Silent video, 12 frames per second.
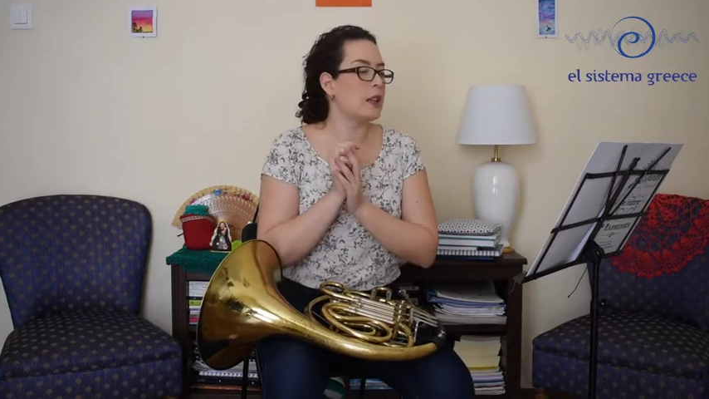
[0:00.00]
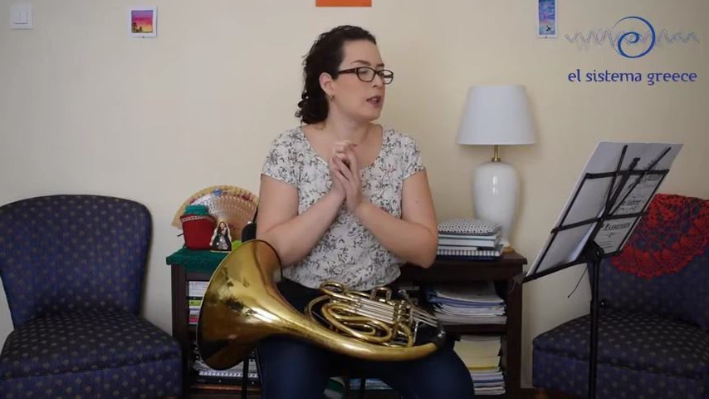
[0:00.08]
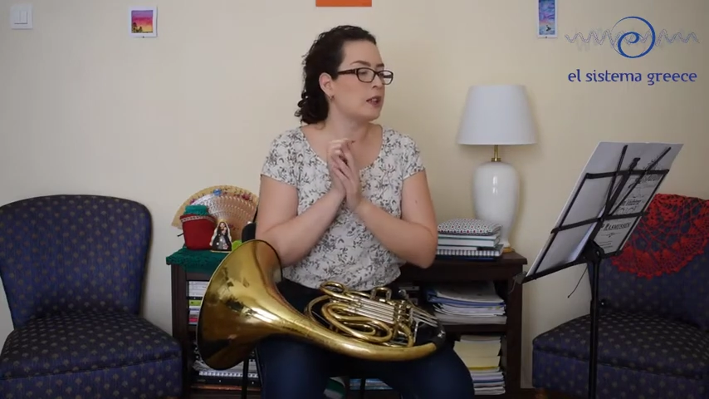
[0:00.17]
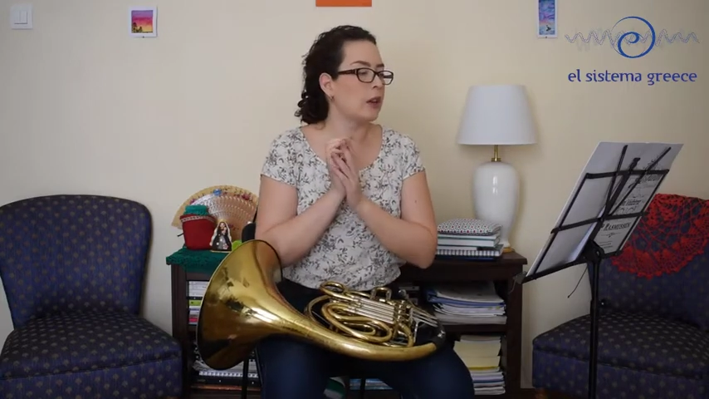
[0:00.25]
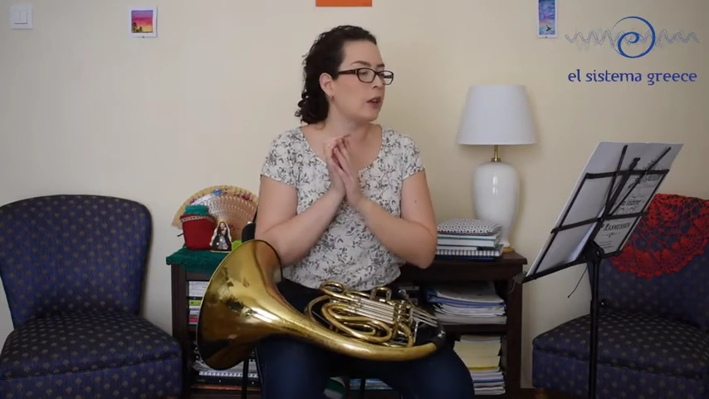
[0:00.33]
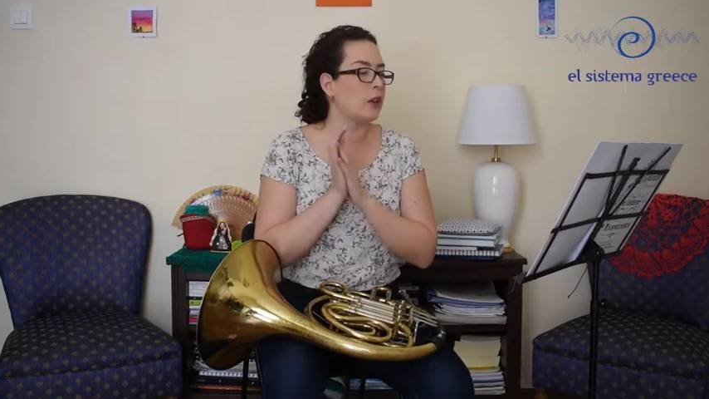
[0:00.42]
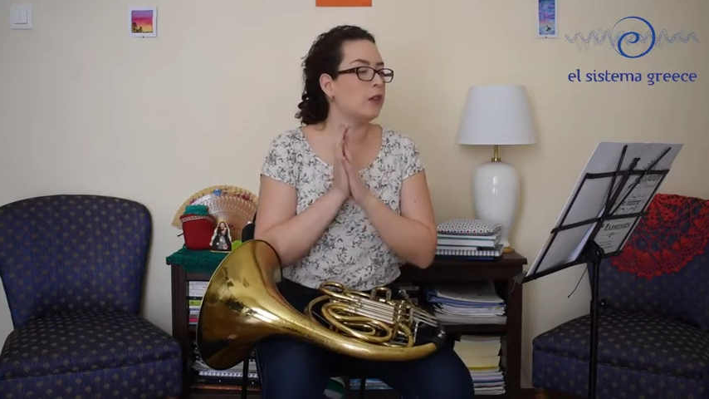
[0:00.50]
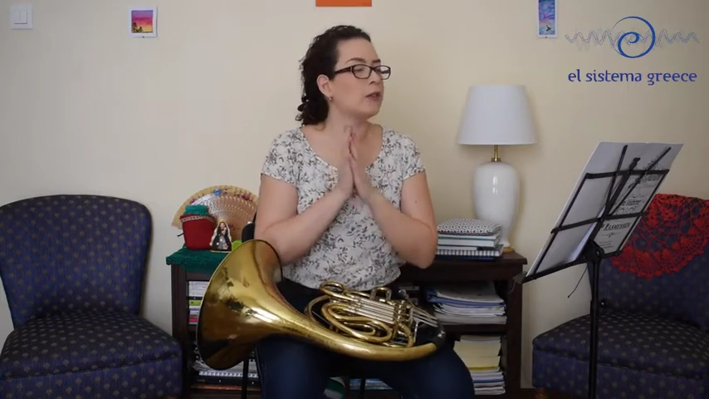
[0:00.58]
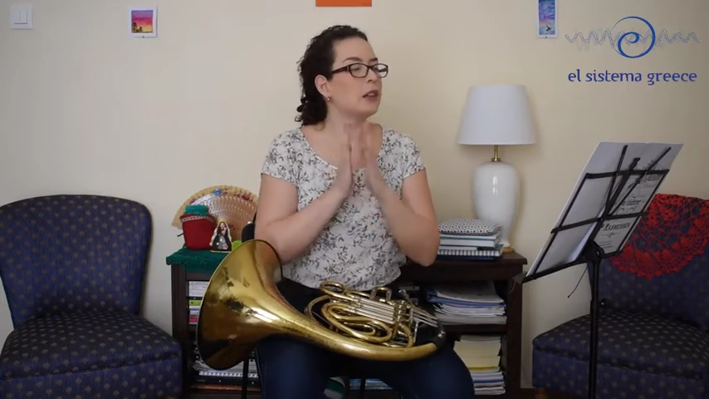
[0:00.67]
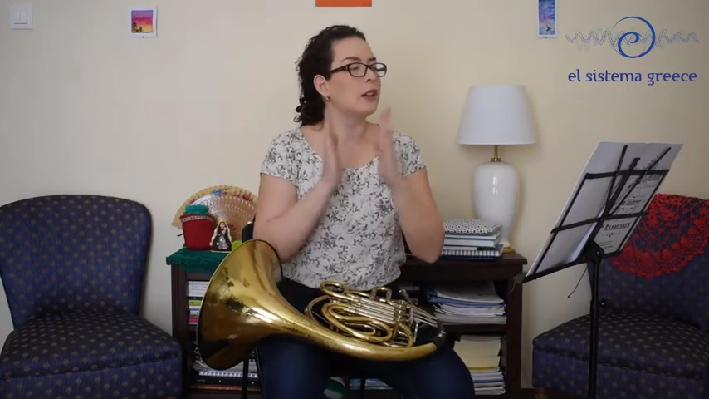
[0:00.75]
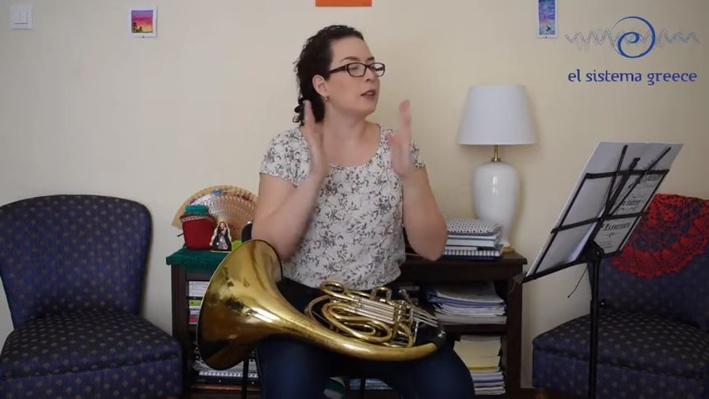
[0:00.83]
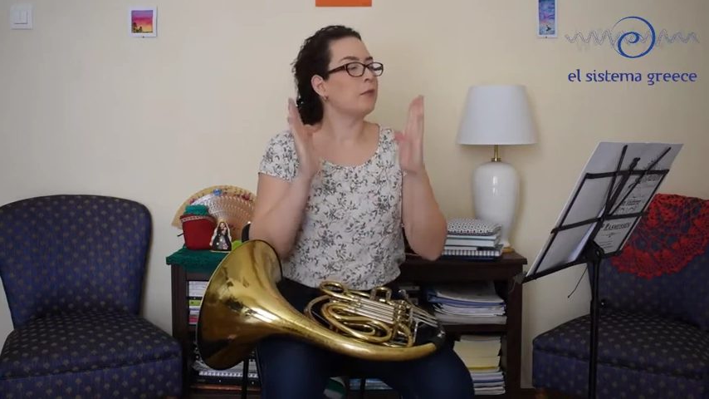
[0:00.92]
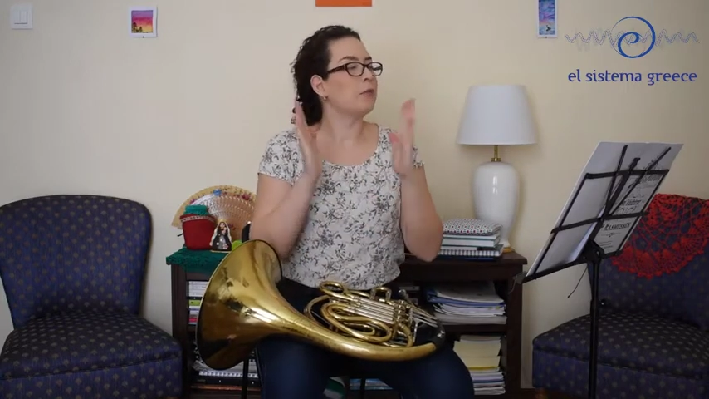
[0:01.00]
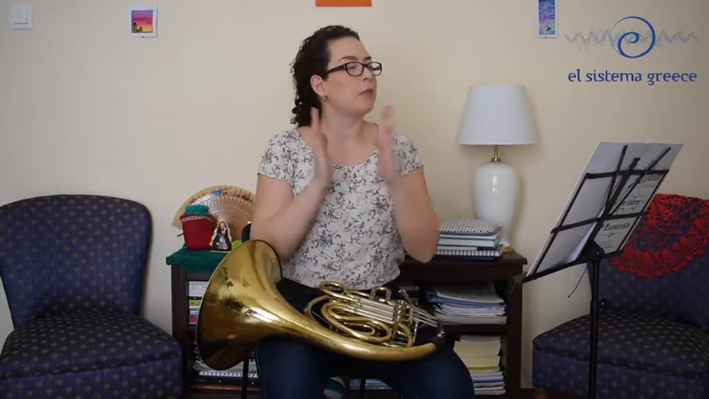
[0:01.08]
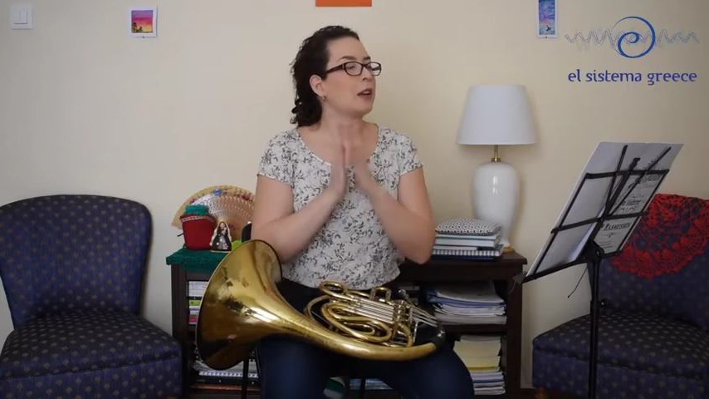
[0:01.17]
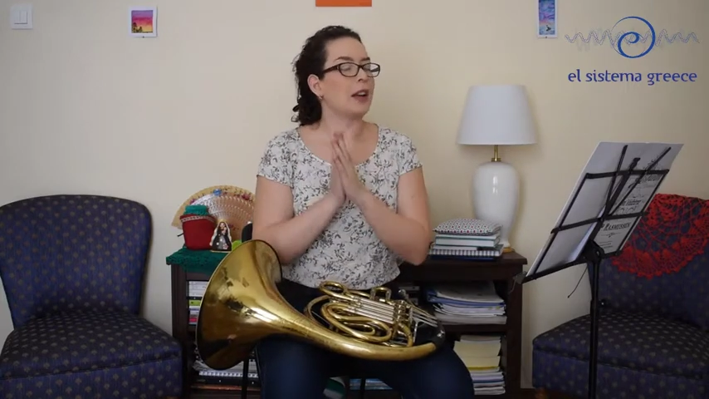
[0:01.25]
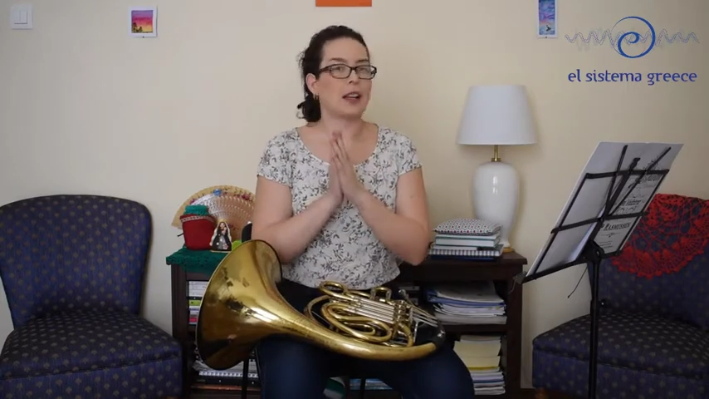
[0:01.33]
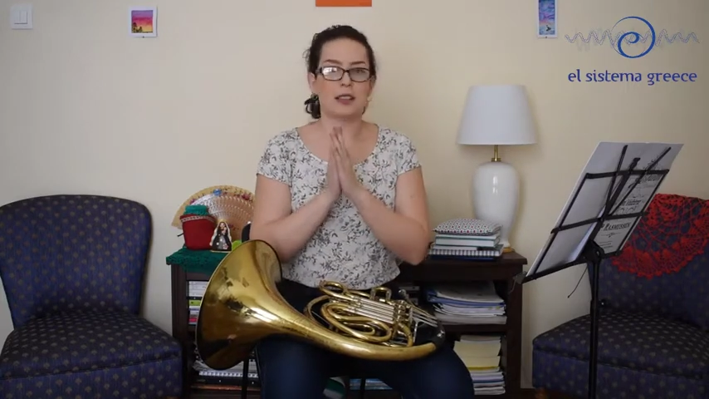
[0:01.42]
So
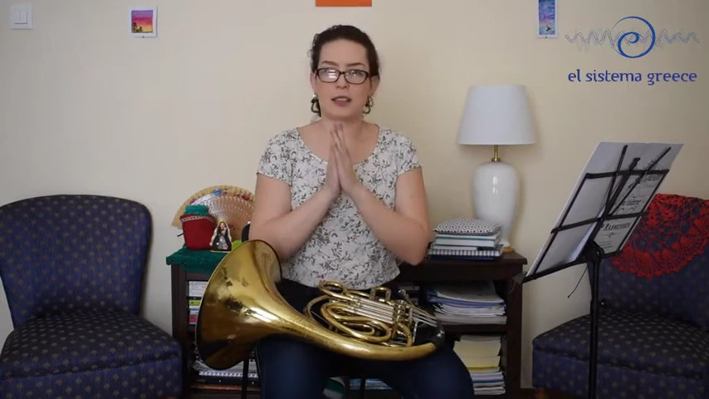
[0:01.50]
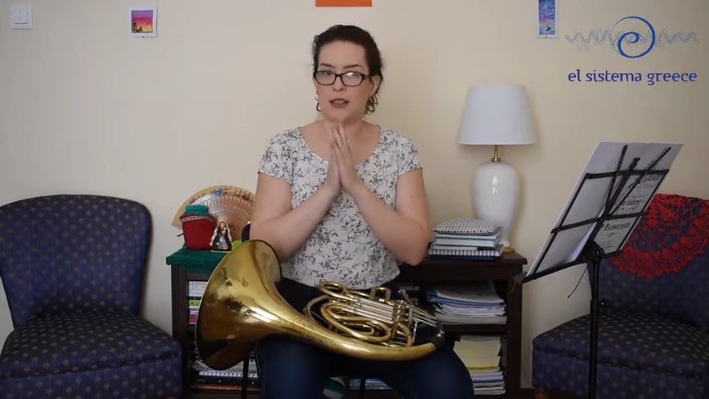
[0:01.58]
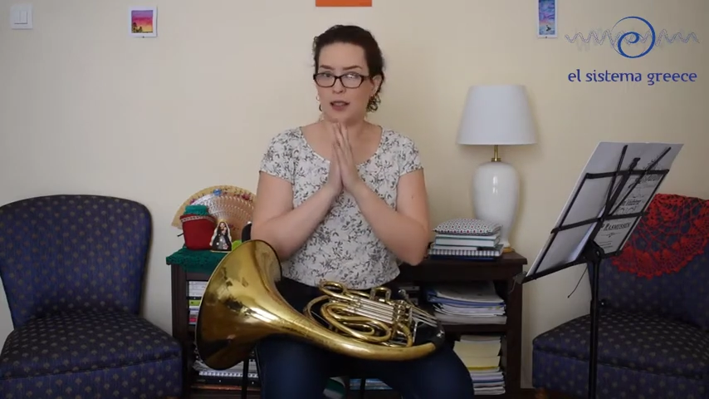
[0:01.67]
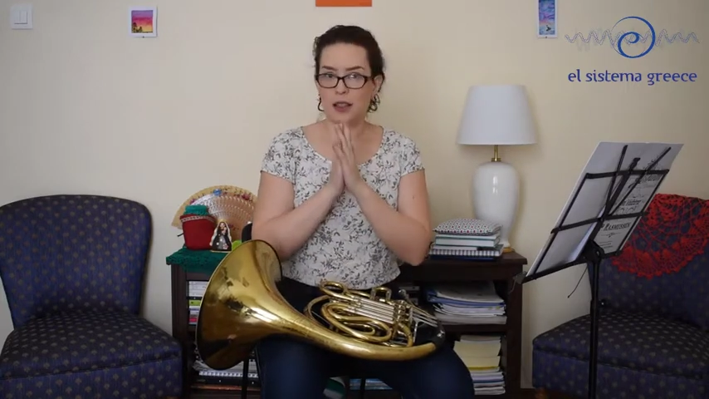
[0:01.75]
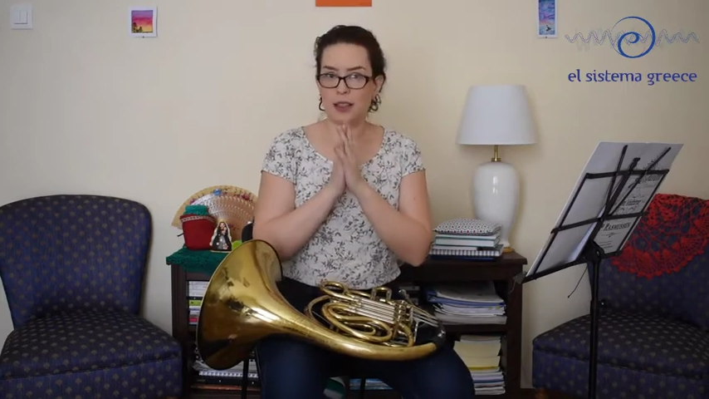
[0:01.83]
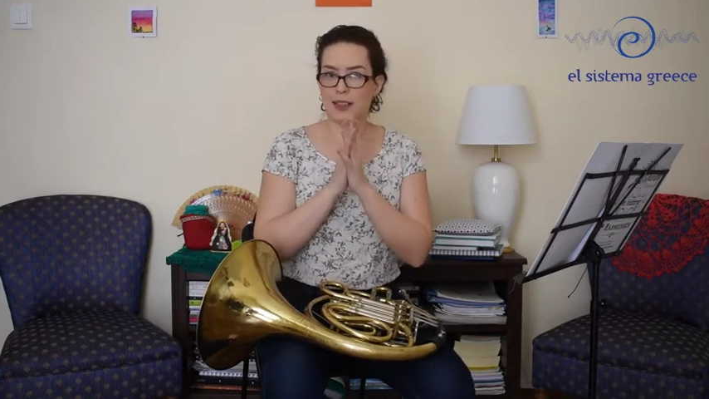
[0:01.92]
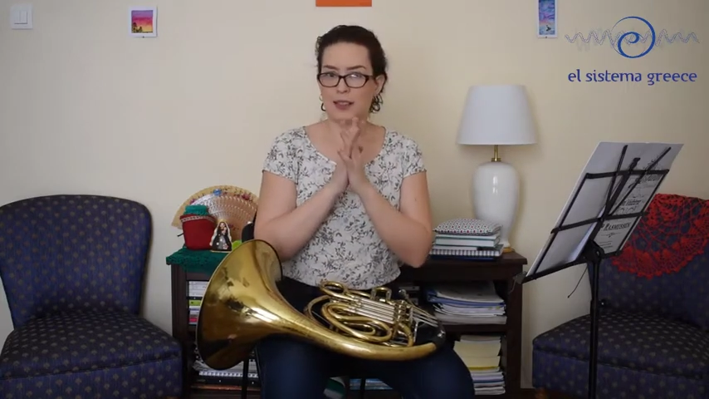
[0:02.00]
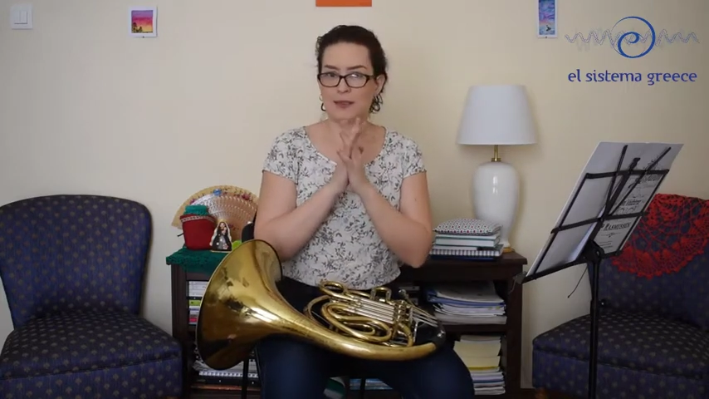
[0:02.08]
let's start.